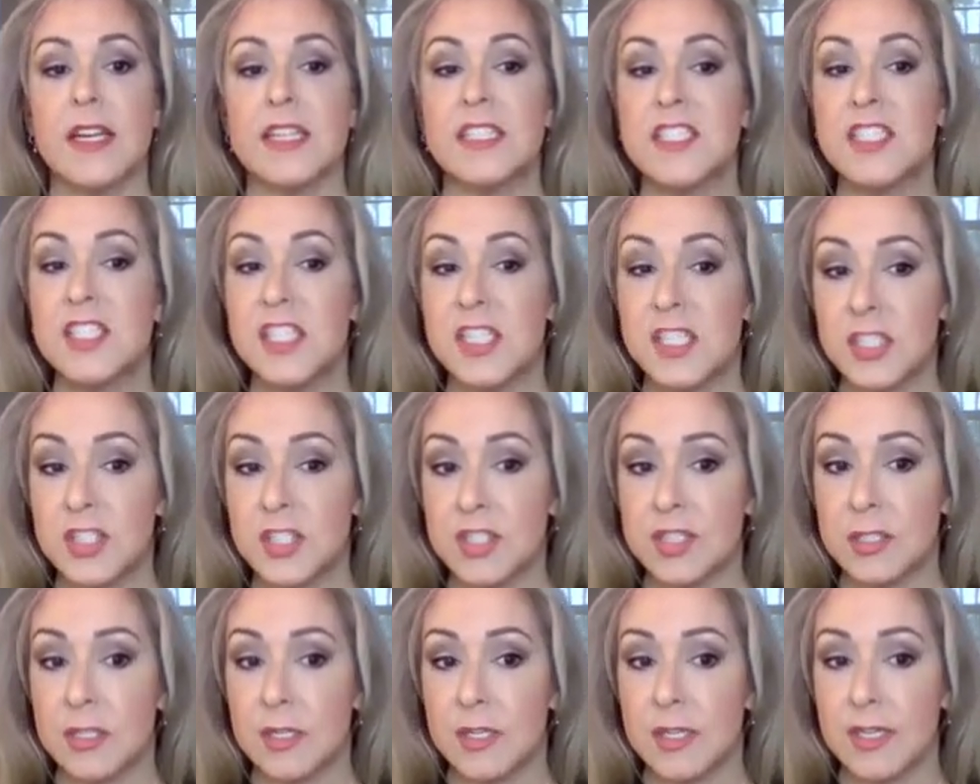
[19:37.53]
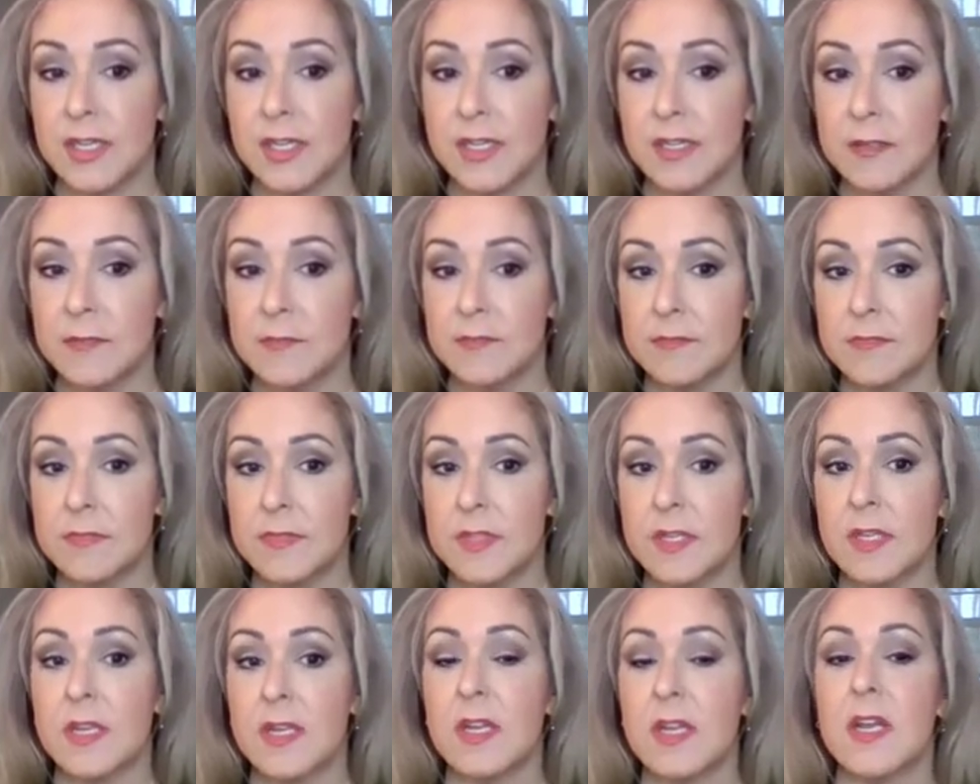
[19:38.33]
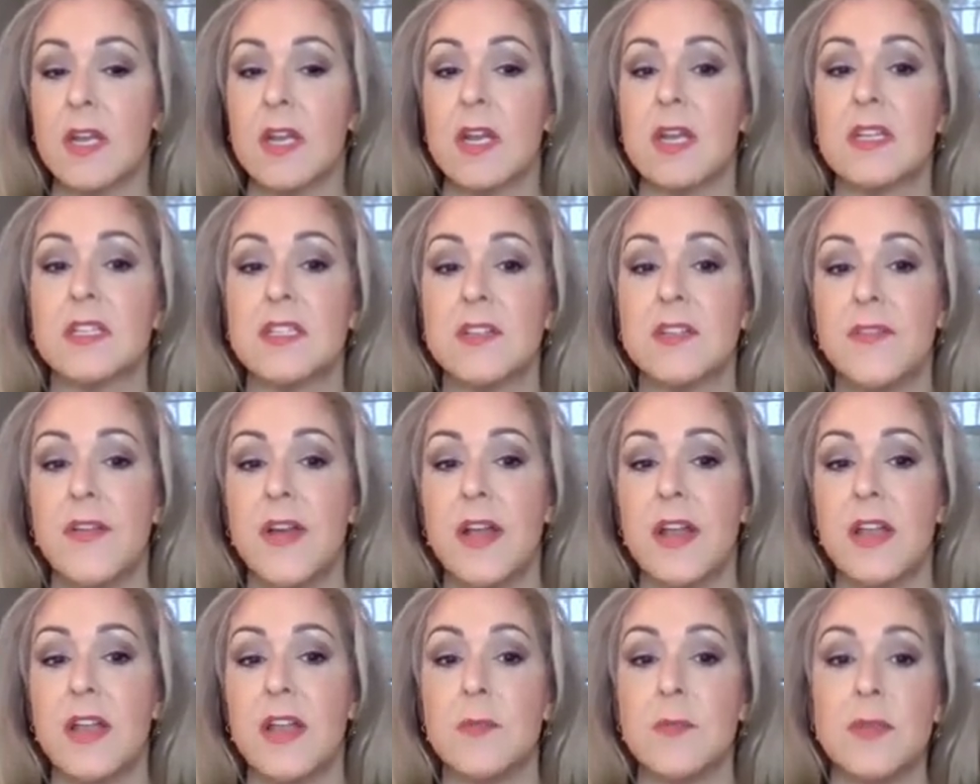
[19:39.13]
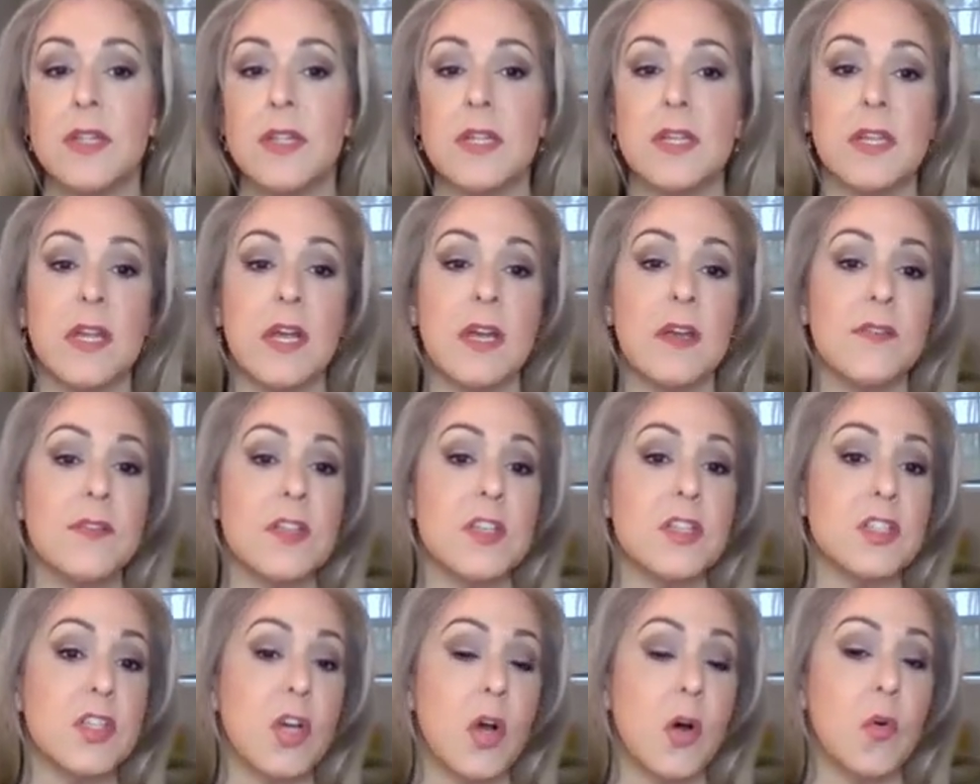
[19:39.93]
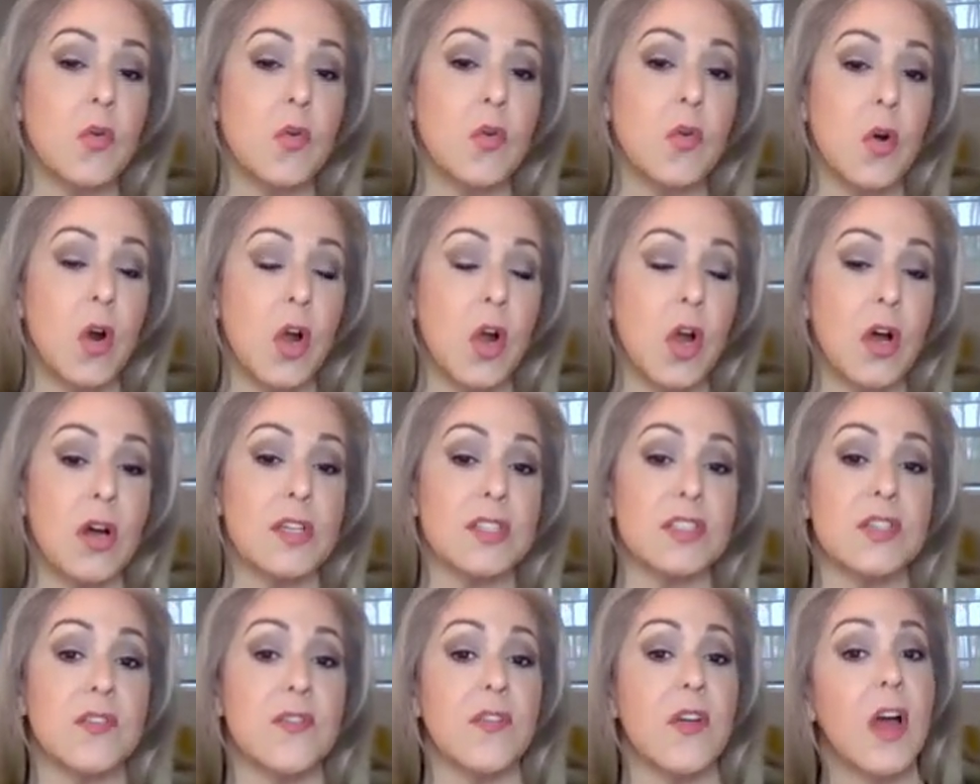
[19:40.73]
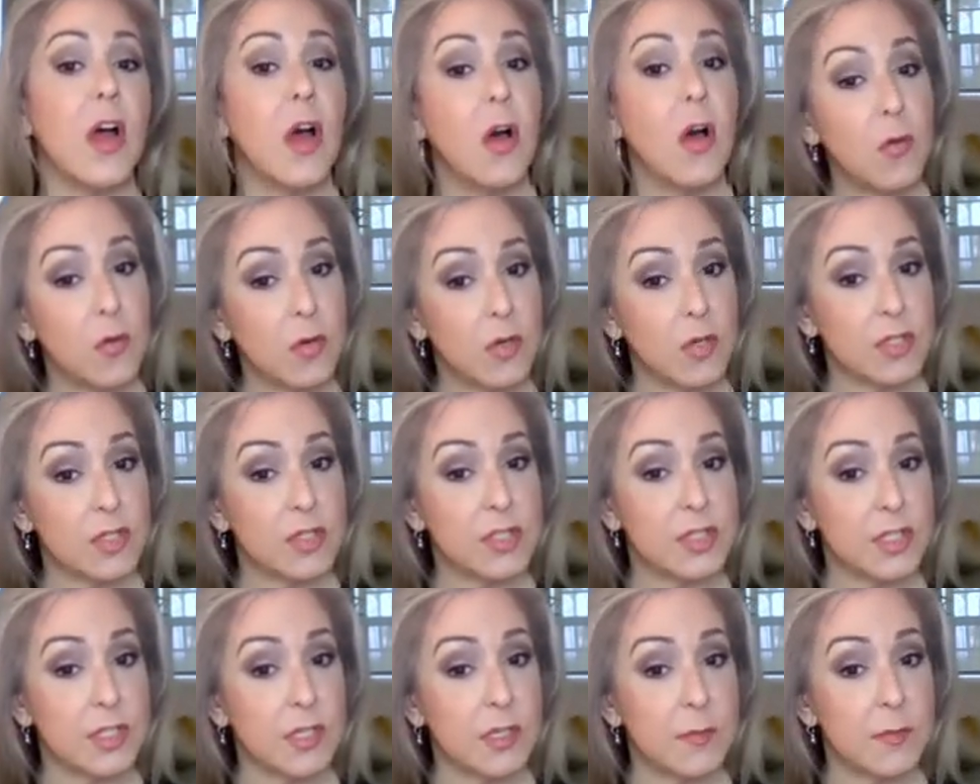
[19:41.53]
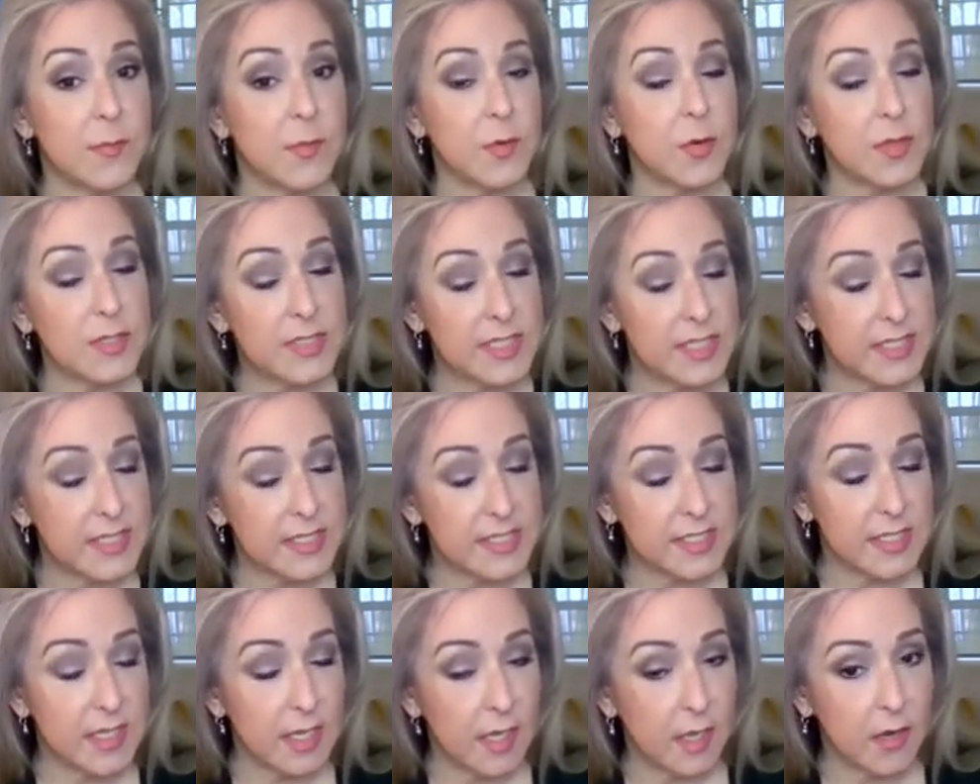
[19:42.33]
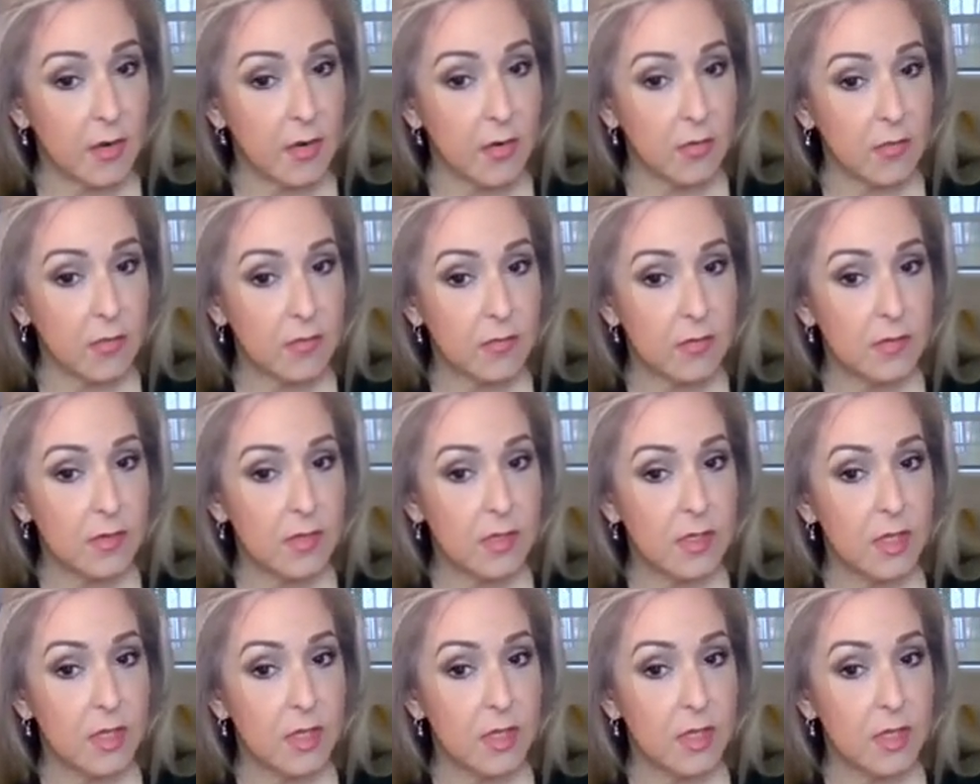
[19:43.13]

Additionally, development of the total cost of ownership, or TCO,